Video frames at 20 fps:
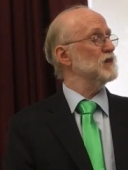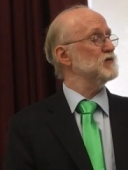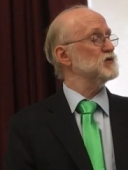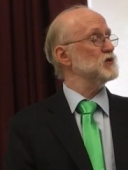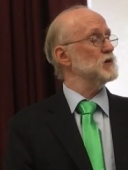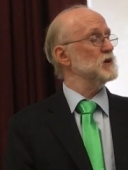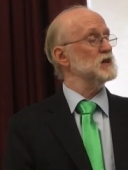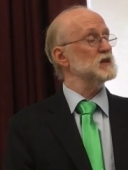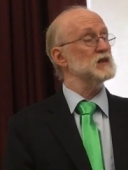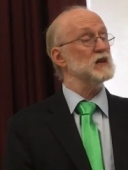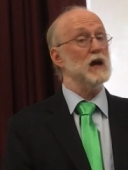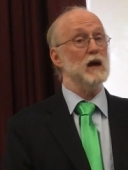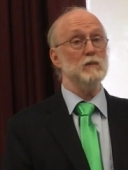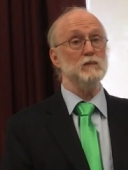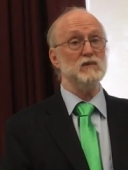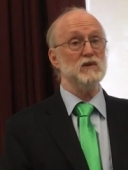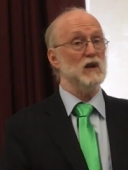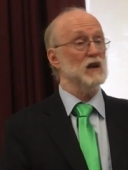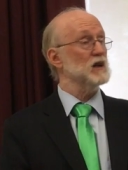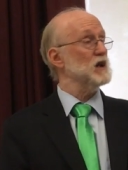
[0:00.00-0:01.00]
after an
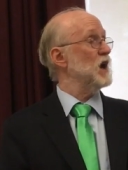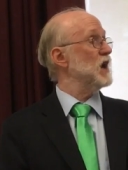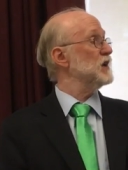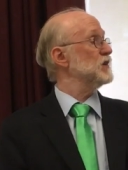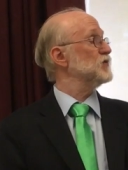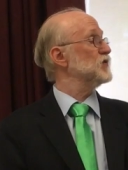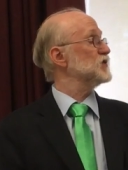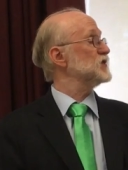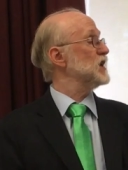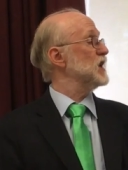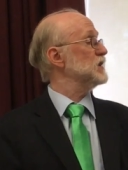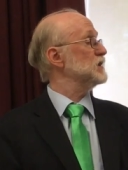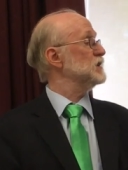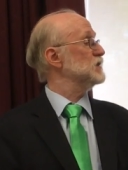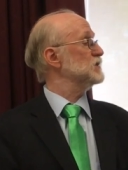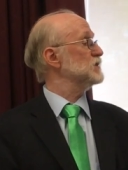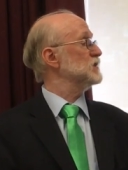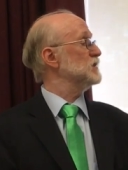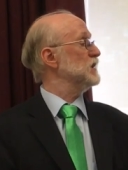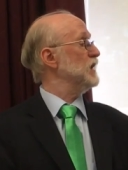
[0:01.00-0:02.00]
attempt, a guide for taking
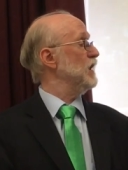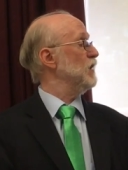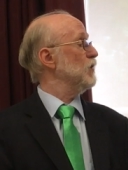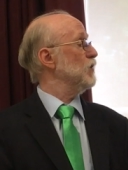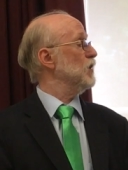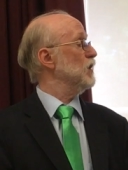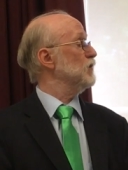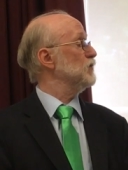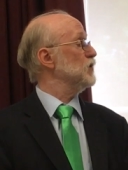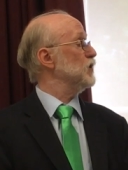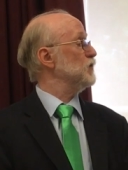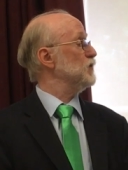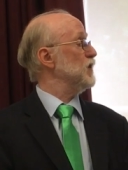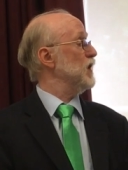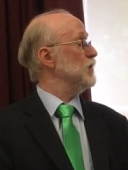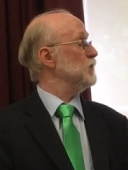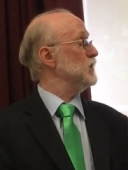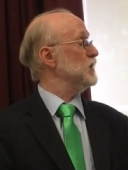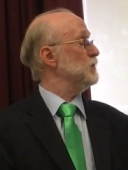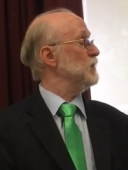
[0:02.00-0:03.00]
care of your
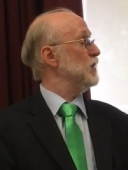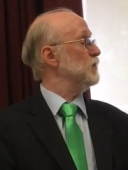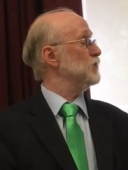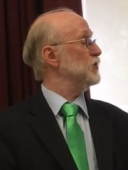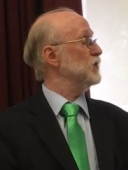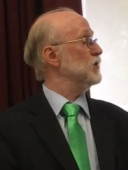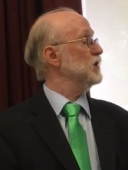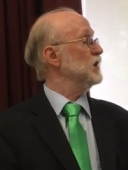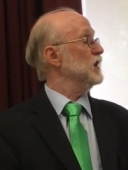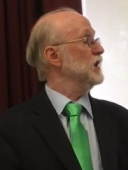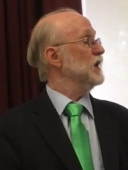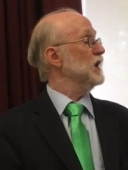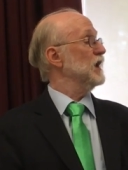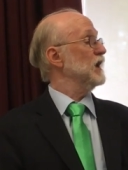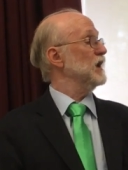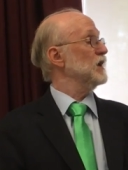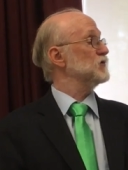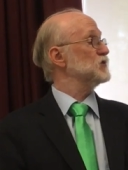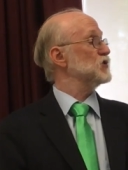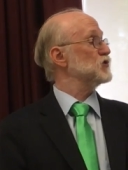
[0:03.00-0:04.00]
family member
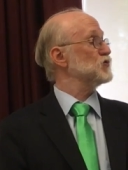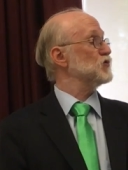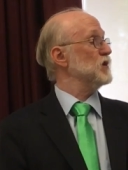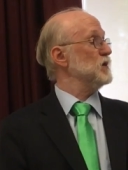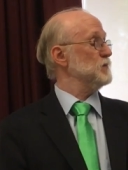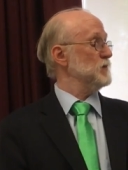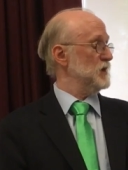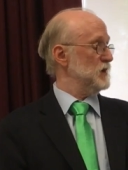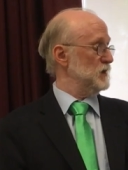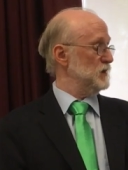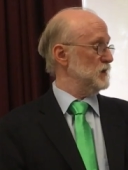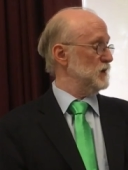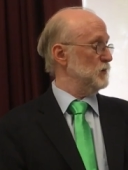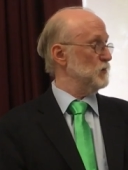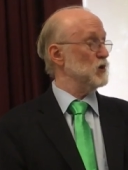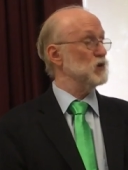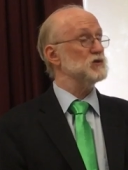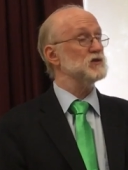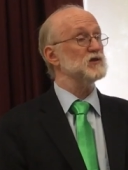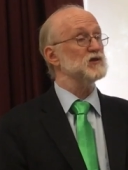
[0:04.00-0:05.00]
after treatment in
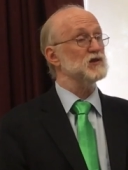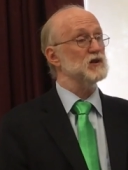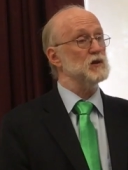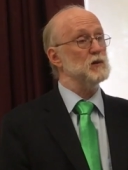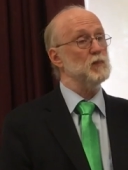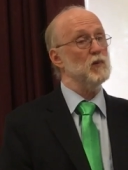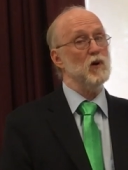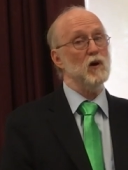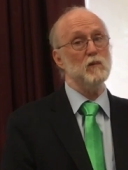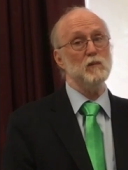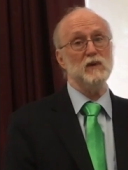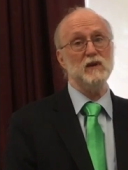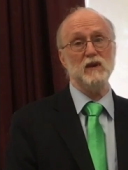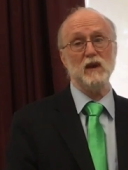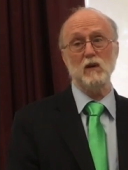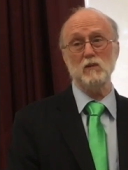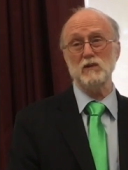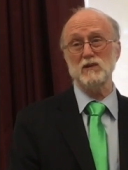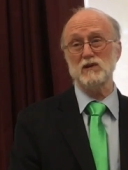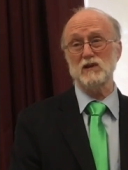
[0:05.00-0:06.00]
the emergency department
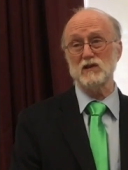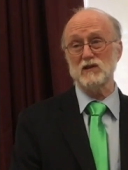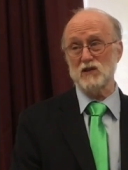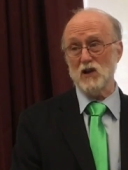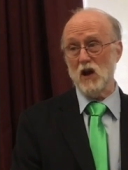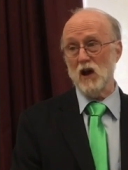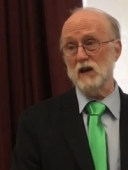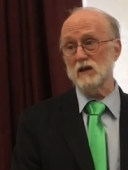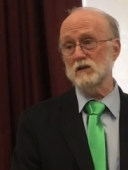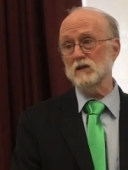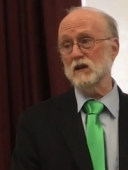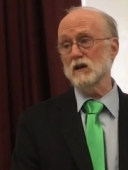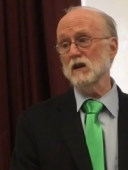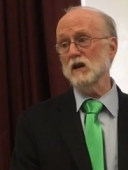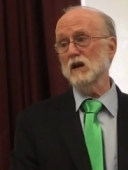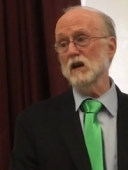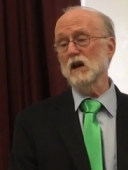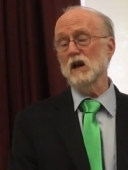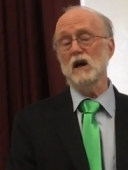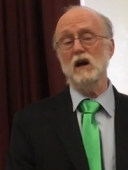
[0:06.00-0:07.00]
that was designed
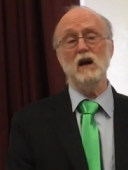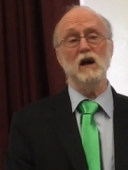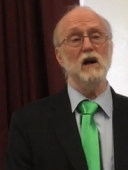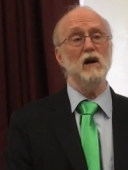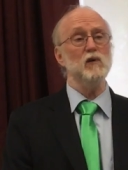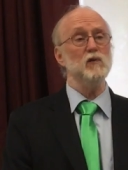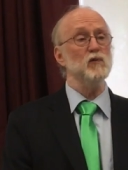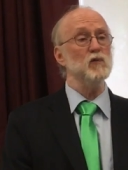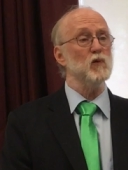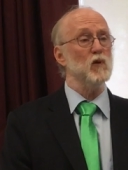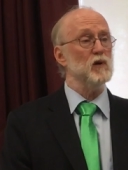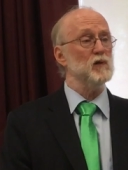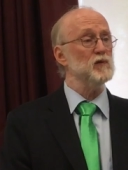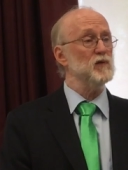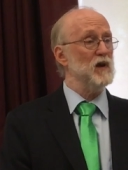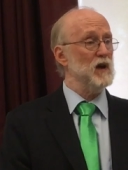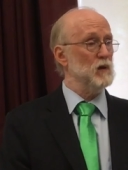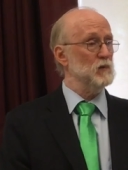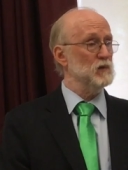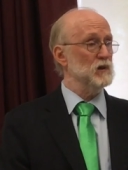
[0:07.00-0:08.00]
uh, for
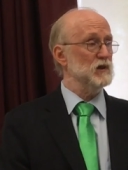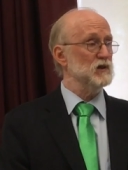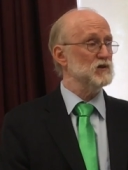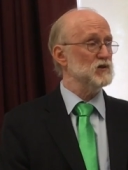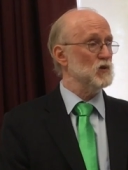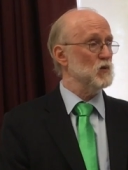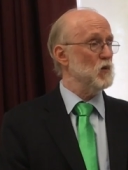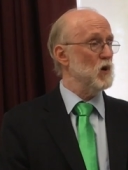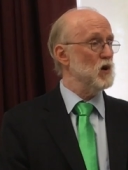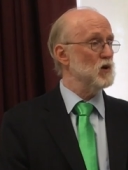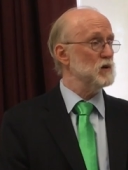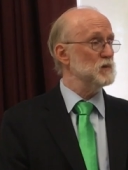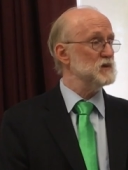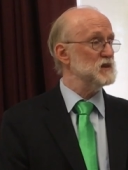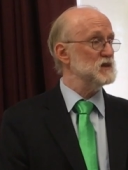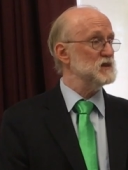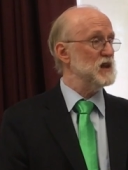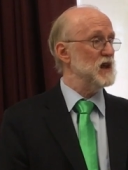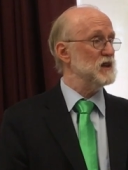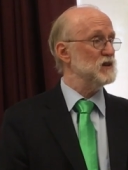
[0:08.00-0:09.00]
families. You're welcome
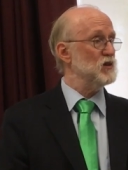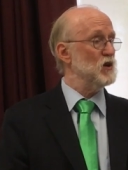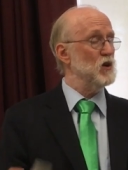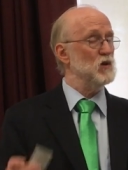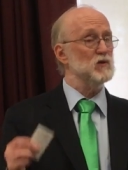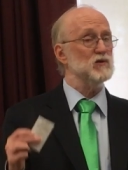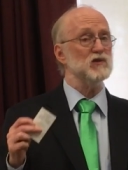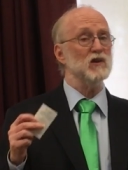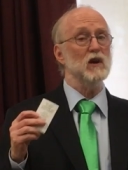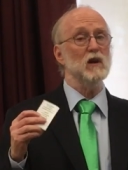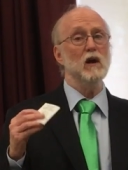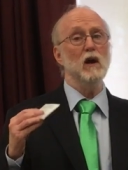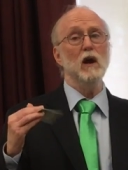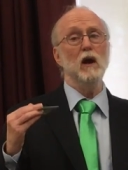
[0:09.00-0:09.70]
to take those.